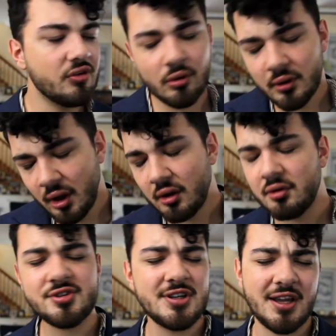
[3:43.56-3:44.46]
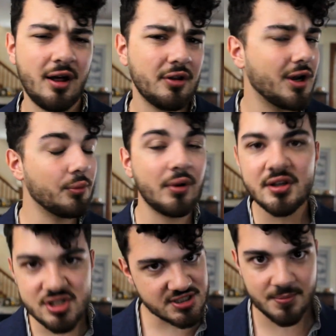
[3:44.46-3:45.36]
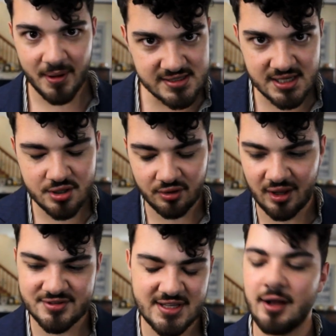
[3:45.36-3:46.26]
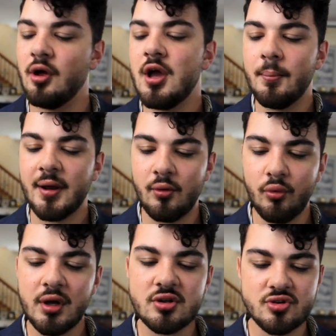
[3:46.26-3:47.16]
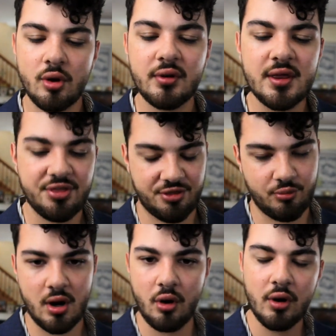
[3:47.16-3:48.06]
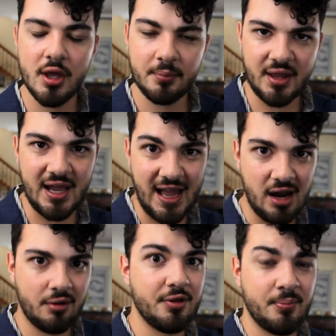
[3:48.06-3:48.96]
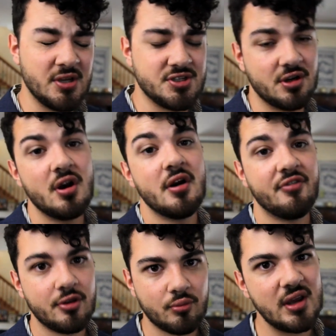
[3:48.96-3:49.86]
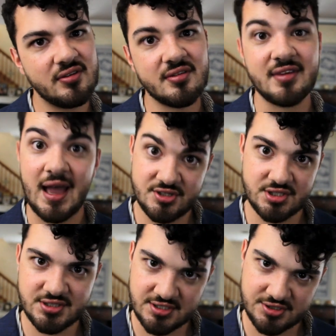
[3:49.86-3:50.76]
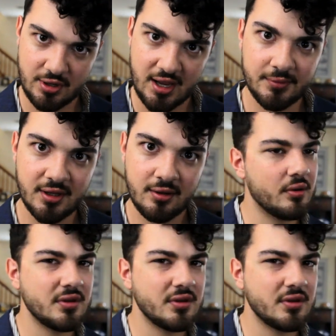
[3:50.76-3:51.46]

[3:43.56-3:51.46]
So in conclusion, the color, it really just depends on your lifestyle, but I wouldn't totally throw black out of the picture for the reasons I just described.